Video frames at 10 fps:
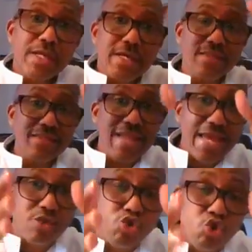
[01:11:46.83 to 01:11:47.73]
It's
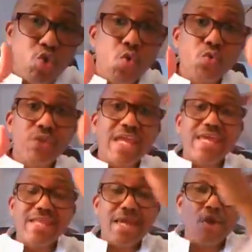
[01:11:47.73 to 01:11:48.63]
like you
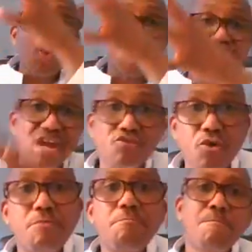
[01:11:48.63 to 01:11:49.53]
taking a contractor,
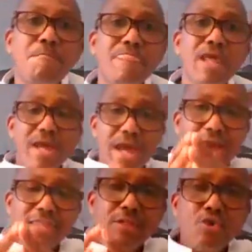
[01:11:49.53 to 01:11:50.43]

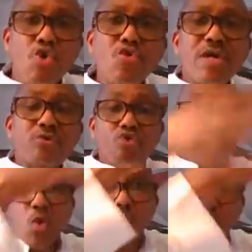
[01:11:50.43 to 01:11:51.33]
asking the contractor to
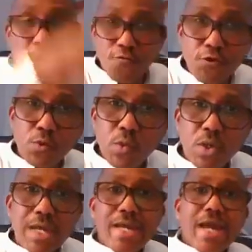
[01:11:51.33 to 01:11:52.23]
do a work for you,
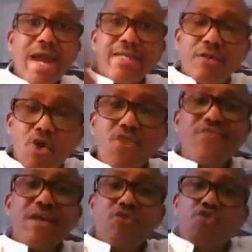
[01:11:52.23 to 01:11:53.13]
and the
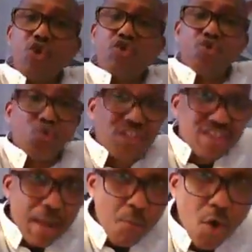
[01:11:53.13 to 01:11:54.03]
contractor is going to do the
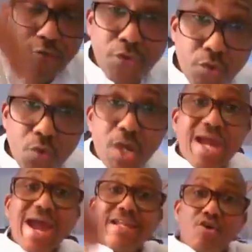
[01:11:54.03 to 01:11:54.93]
same work for you,
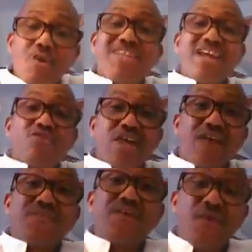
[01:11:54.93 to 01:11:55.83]
and the contractor will
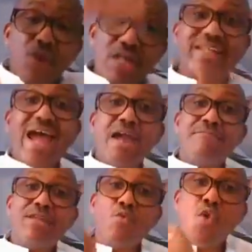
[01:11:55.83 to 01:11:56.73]
have given you a time
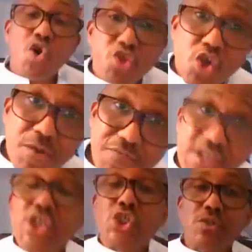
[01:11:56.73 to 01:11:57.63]
that the work is going to
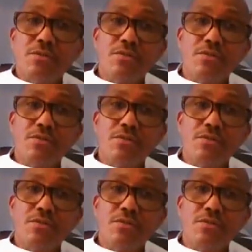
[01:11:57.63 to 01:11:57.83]
finish.